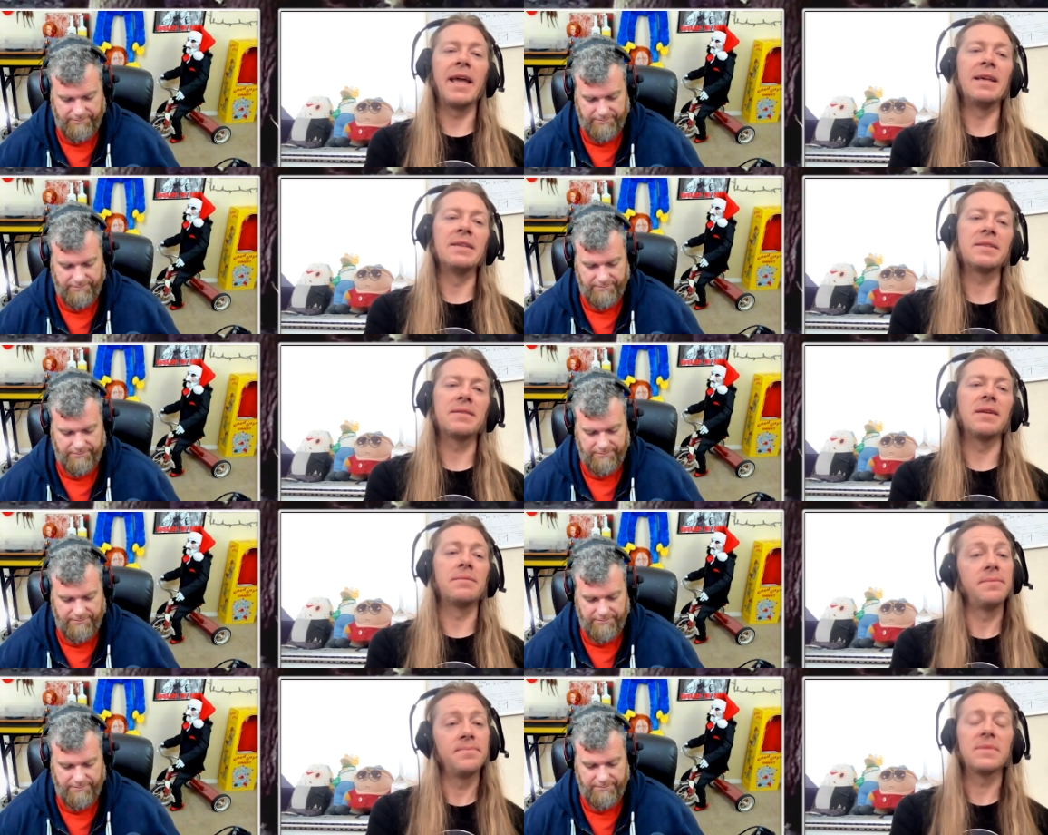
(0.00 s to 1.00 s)
Speaker 1: is
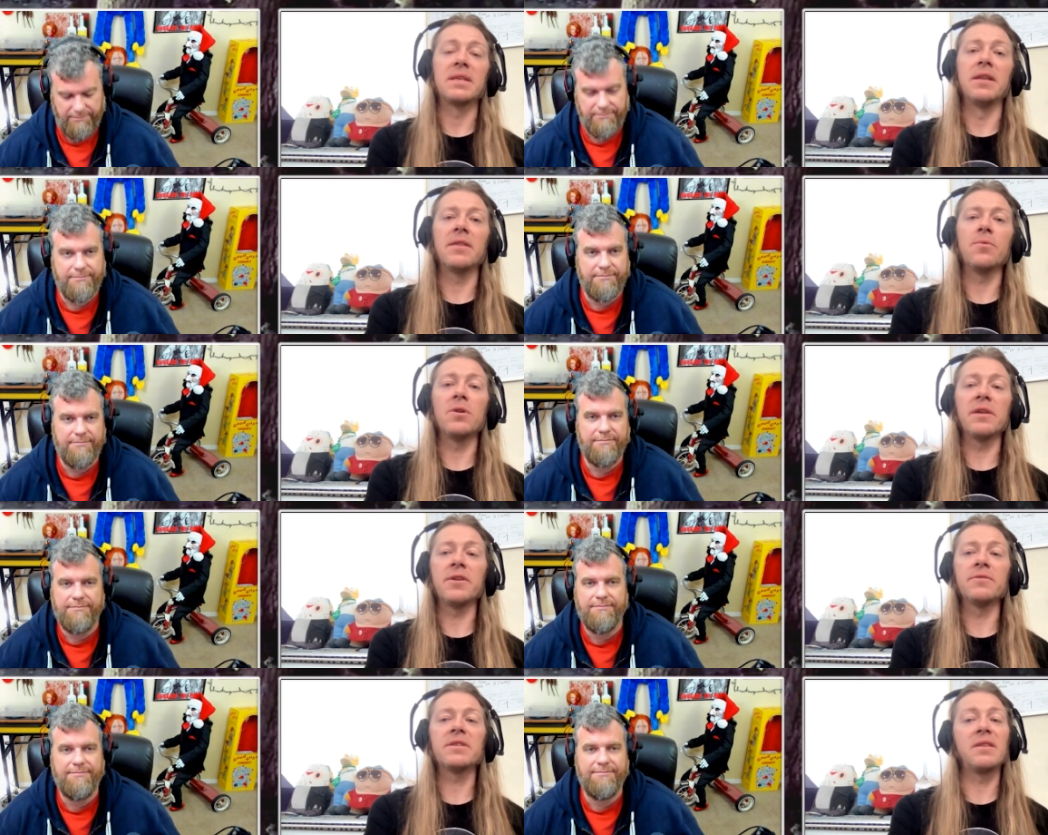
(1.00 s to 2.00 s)
it's another one of
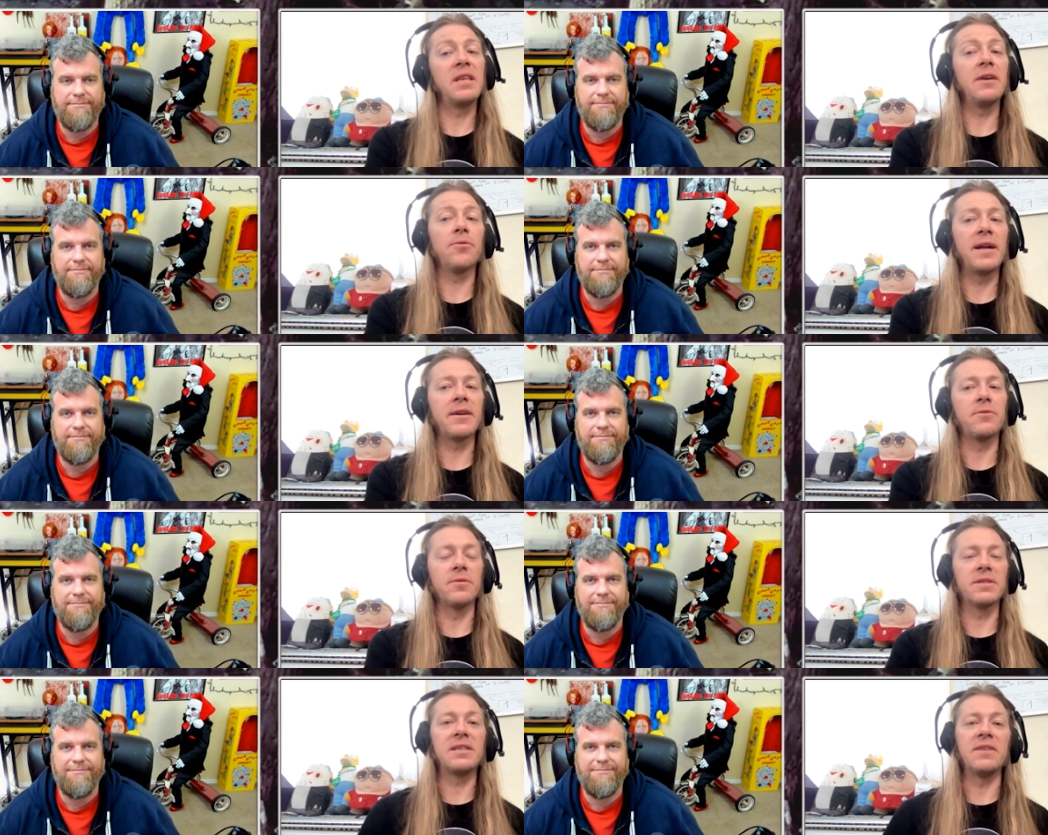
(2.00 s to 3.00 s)
those theoretical
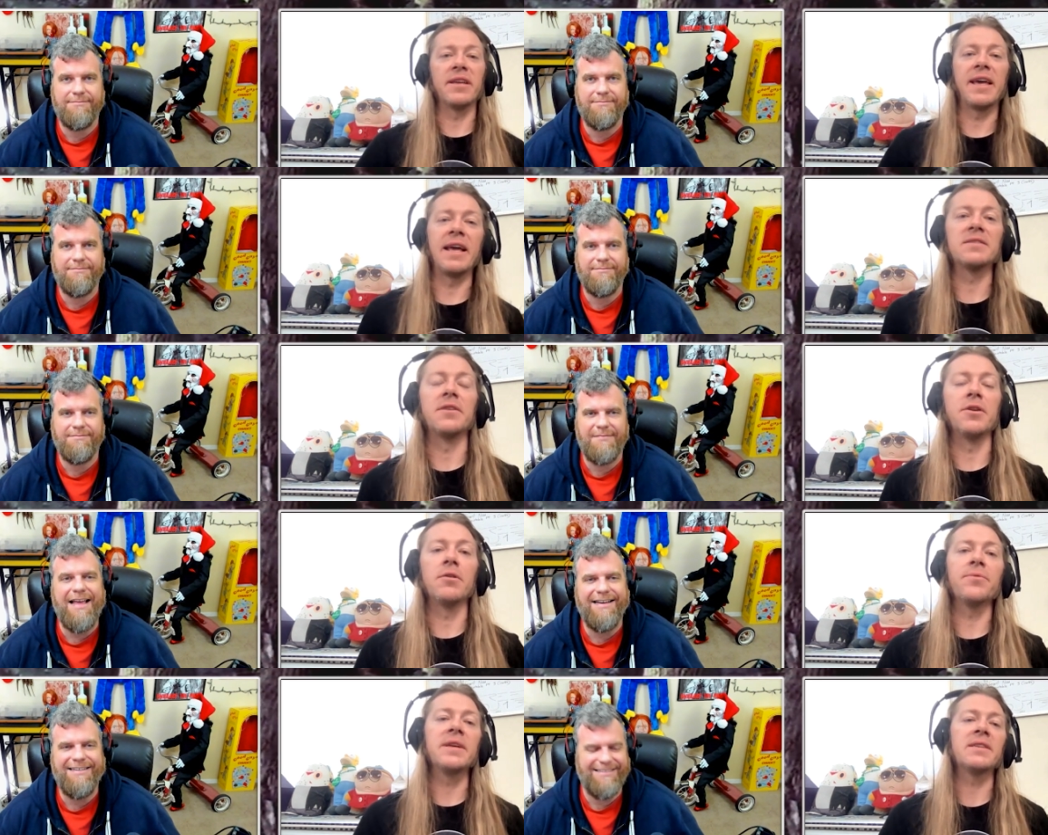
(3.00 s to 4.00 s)
Stephen Kings, and the only
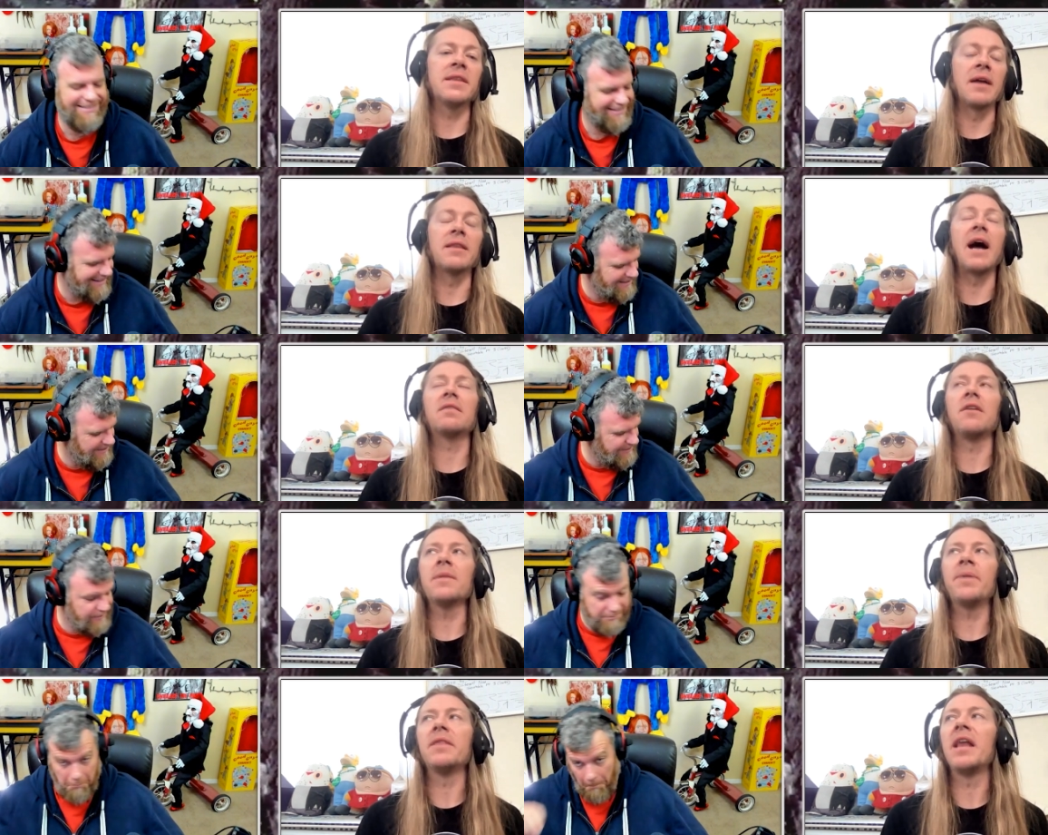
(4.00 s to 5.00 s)
reason I, I thought
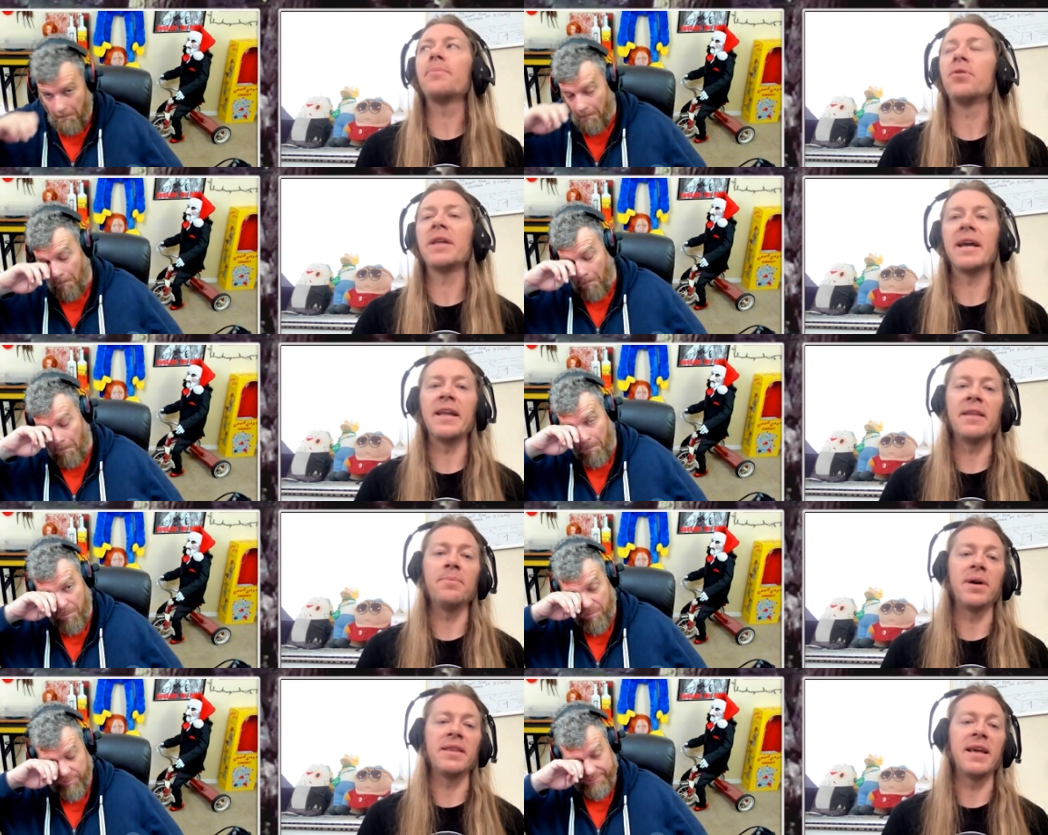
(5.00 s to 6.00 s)
about not putting it in,
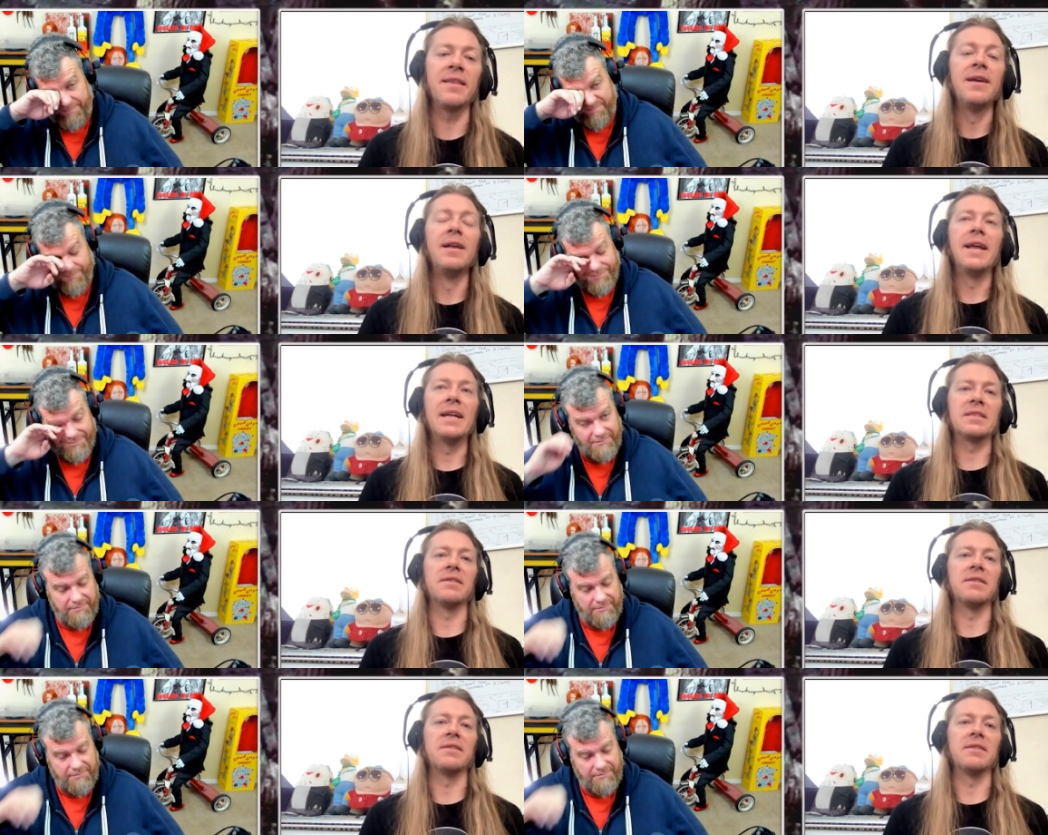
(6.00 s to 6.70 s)
but yet it's